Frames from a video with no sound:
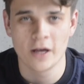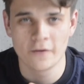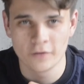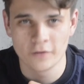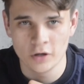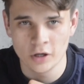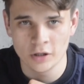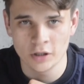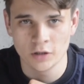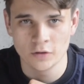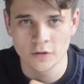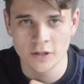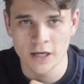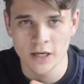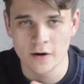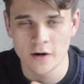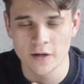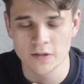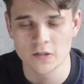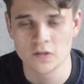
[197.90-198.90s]
another look
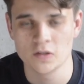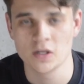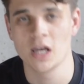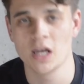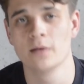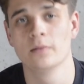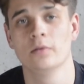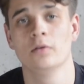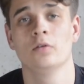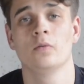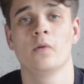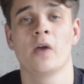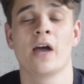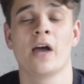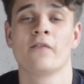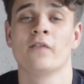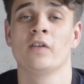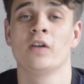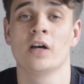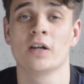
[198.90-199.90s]
here at the table, we
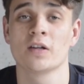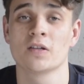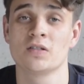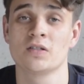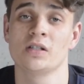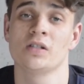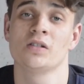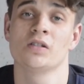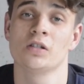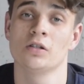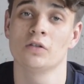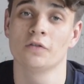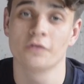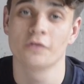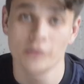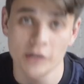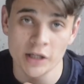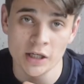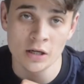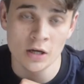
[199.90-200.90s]
have another
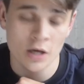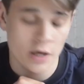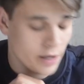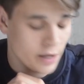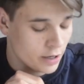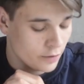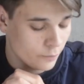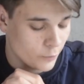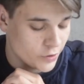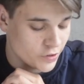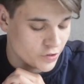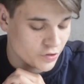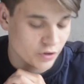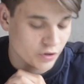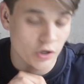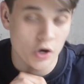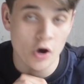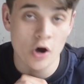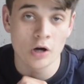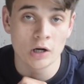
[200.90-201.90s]
1603, which is
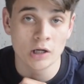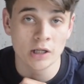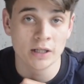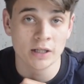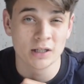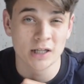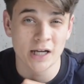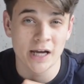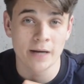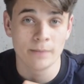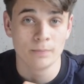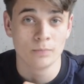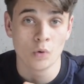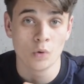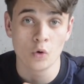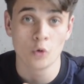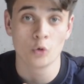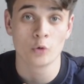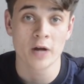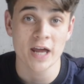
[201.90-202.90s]
an earlier and
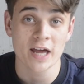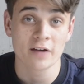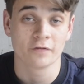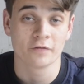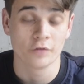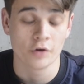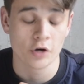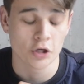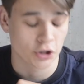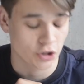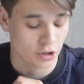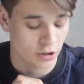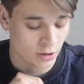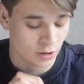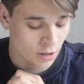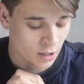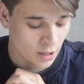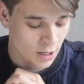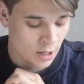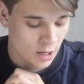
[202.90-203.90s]
more rare
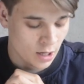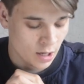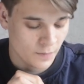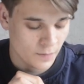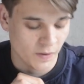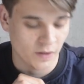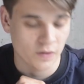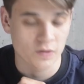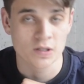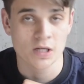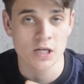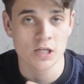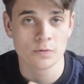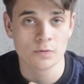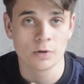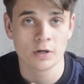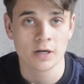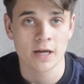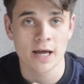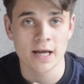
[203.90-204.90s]
version, because this
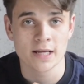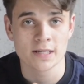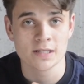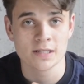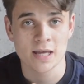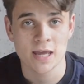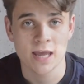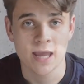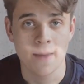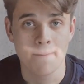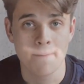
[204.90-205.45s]
one has a